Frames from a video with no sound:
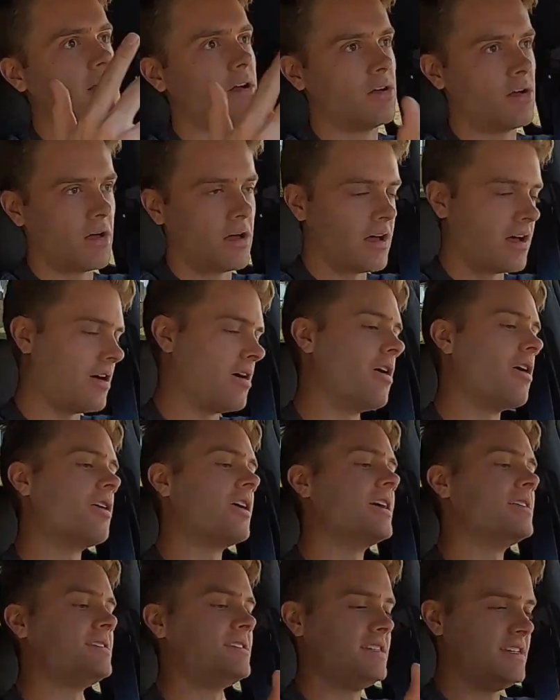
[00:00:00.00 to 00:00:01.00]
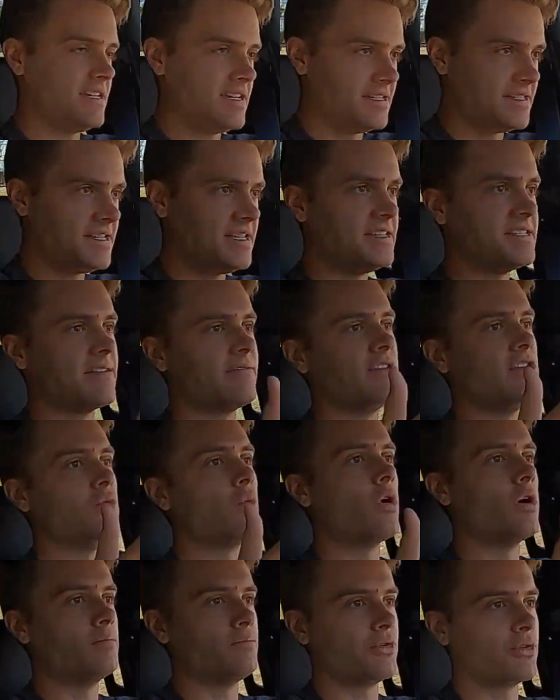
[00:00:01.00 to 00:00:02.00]
RST,
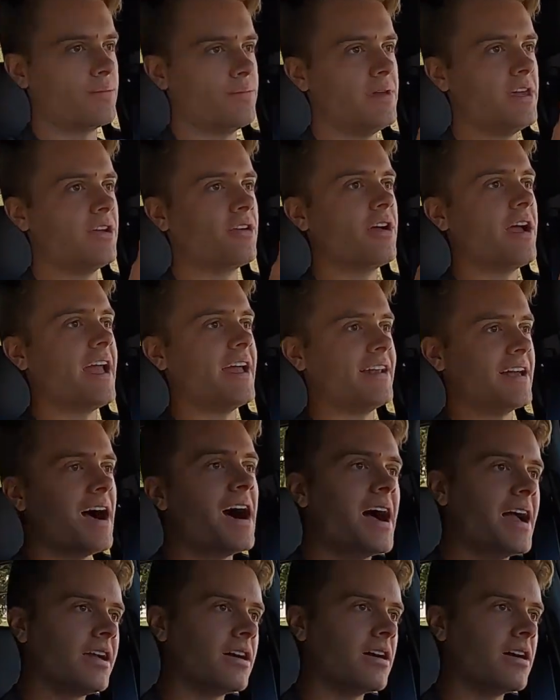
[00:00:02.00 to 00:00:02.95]
Z71 Premier, and High